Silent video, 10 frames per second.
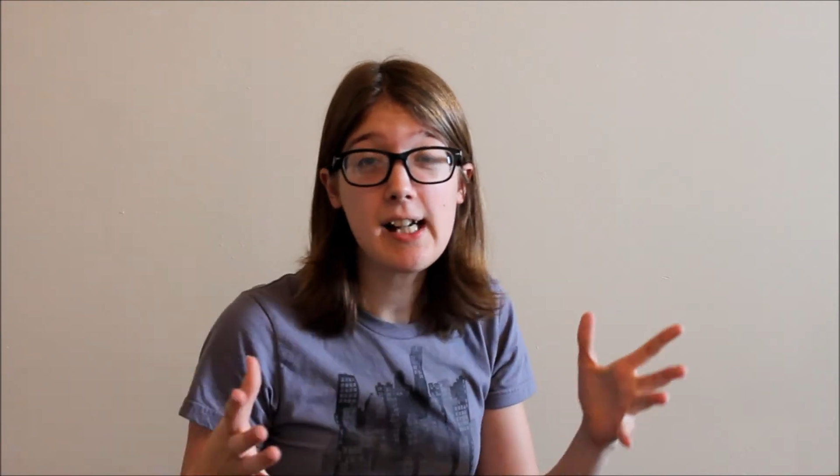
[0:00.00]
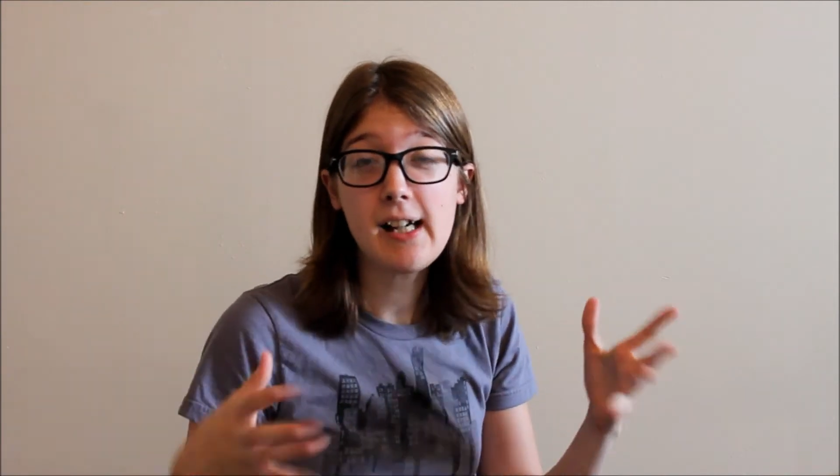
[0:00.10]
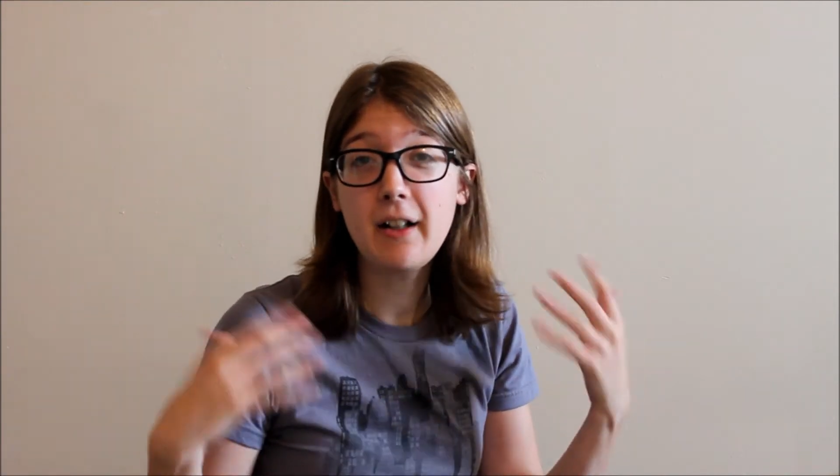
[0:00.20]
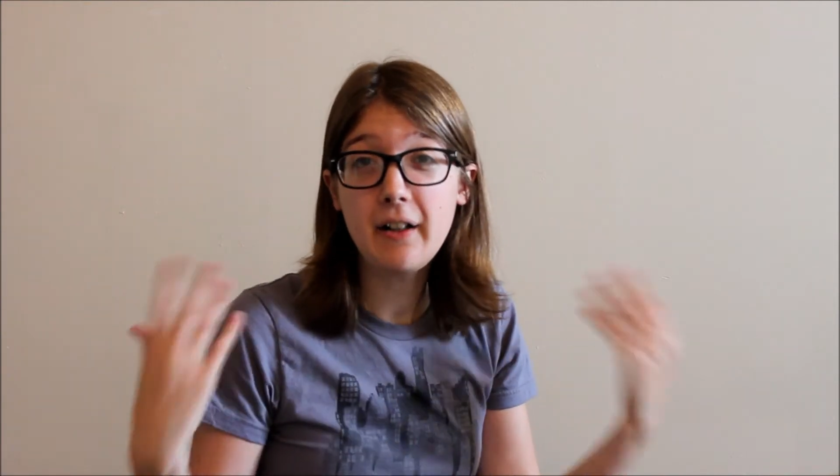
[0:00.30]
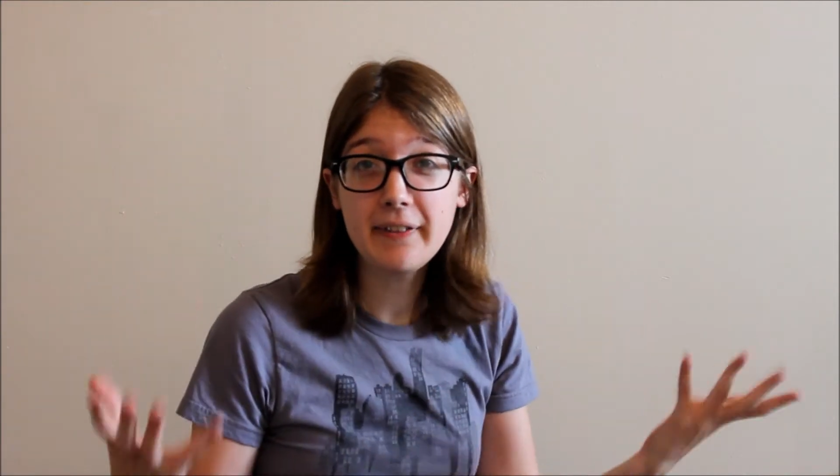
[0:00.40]

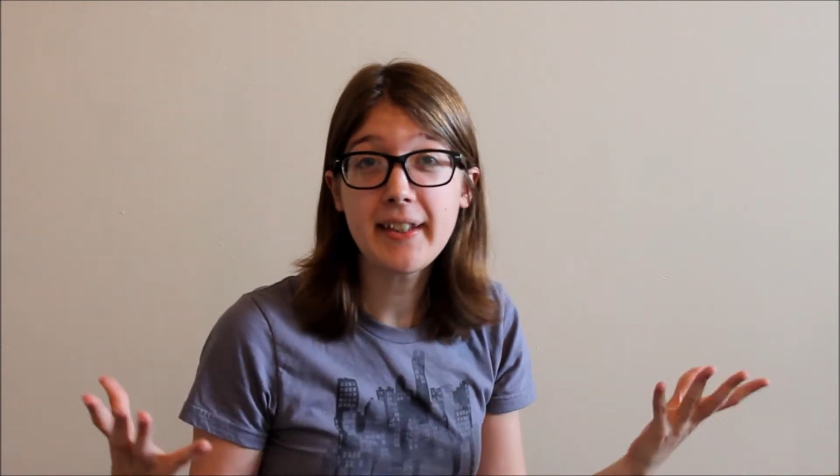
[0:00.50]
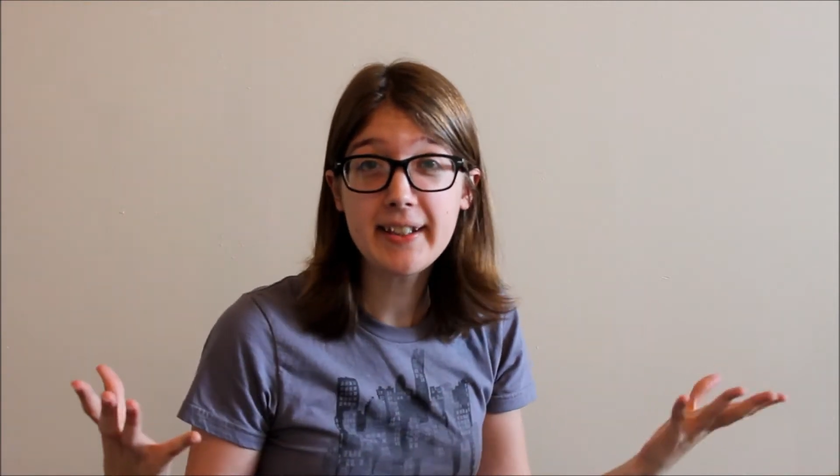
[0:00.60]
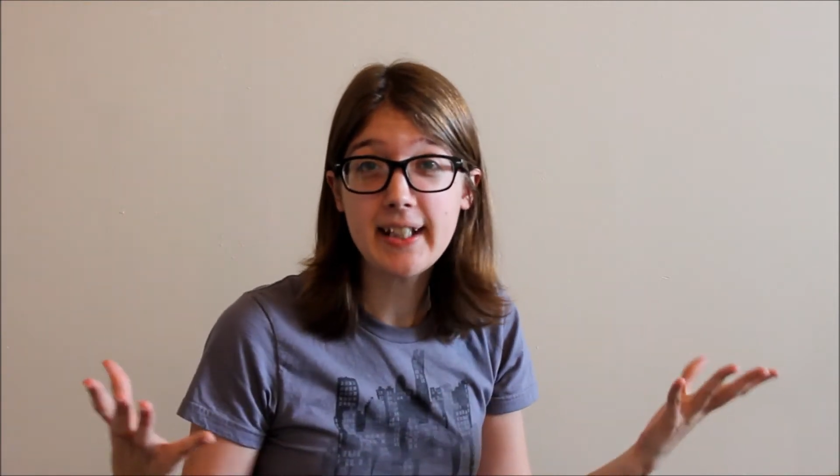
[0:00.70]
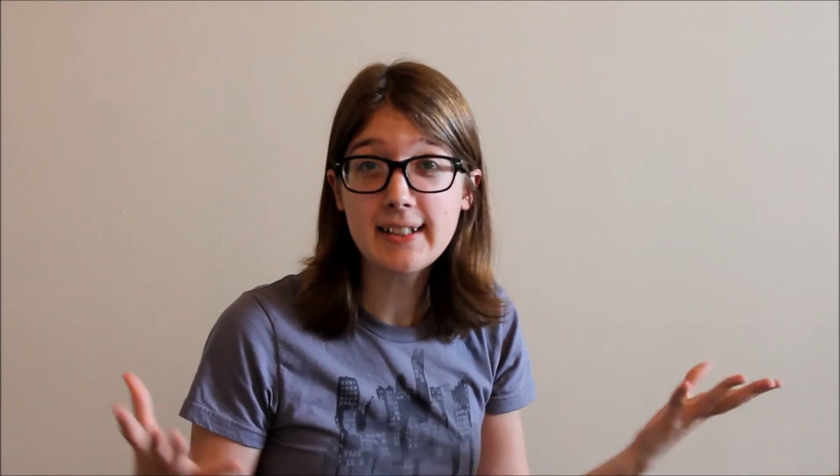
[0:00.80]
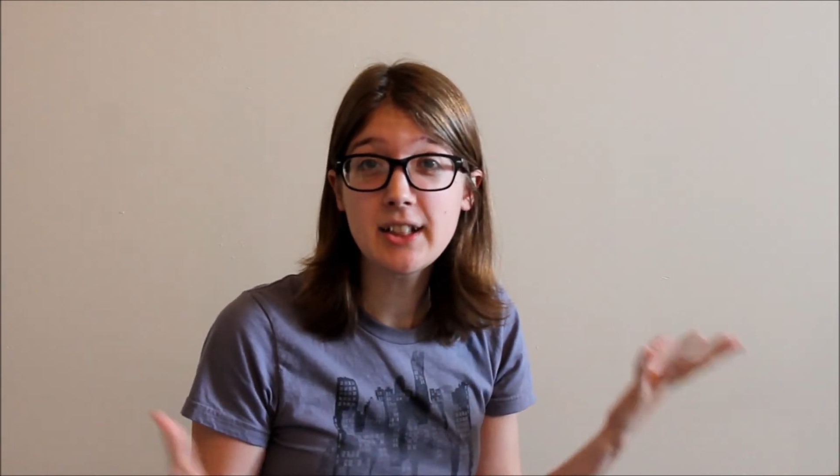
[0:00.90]
on
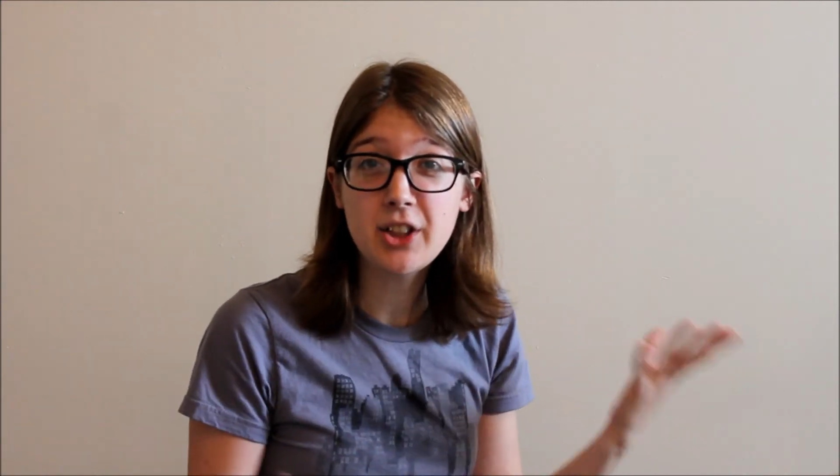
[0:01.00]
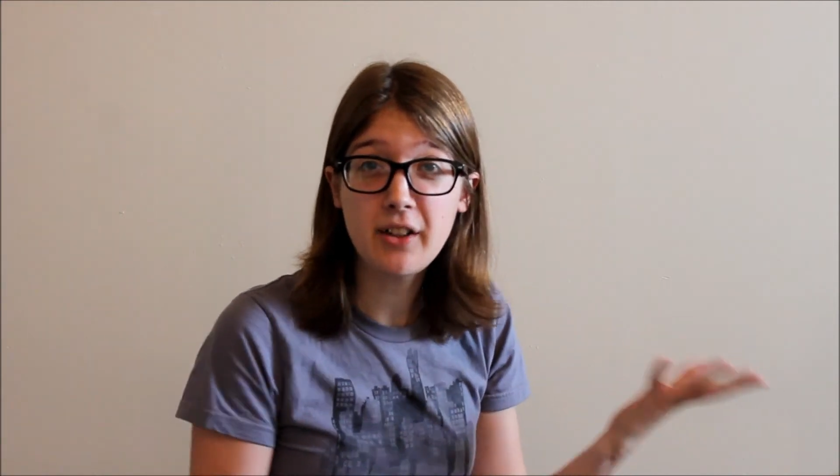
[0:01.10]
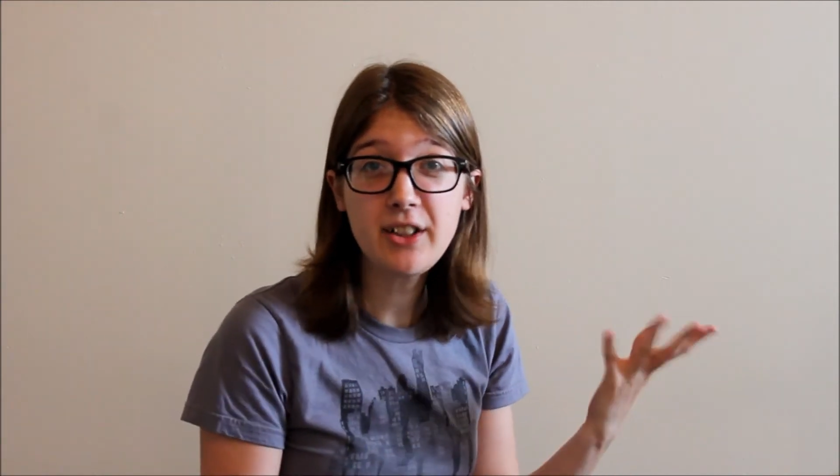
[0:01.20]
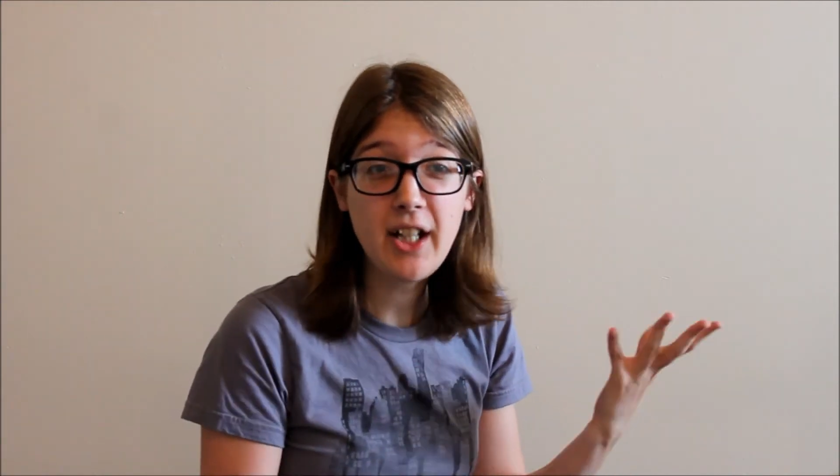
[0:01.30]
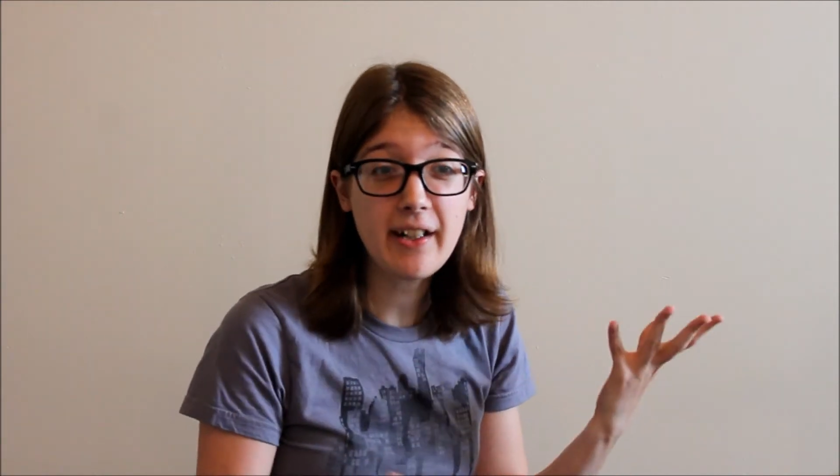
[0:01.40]
the Thanks to
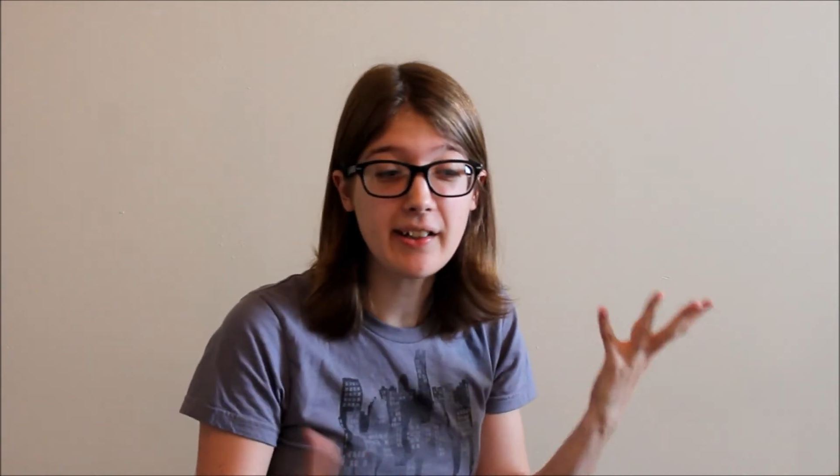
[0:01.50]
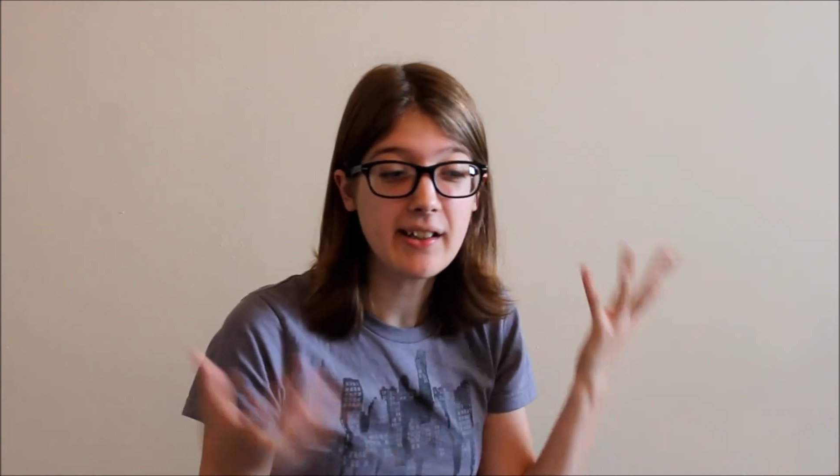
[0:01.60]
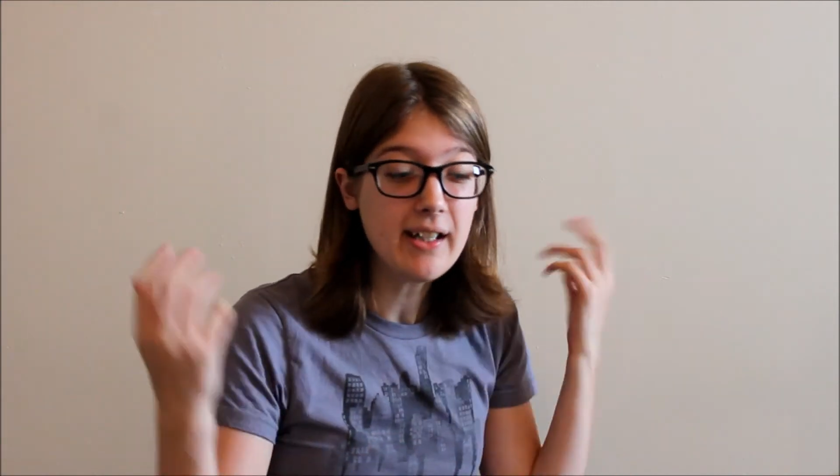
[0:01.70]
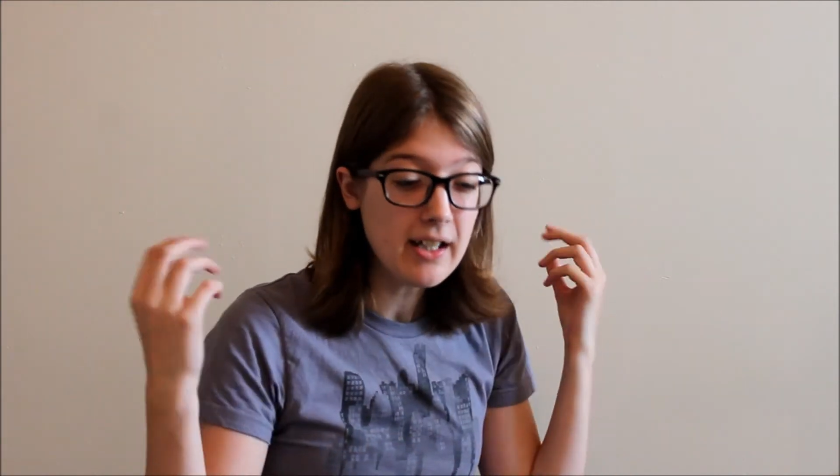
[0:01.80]
Charlie channel.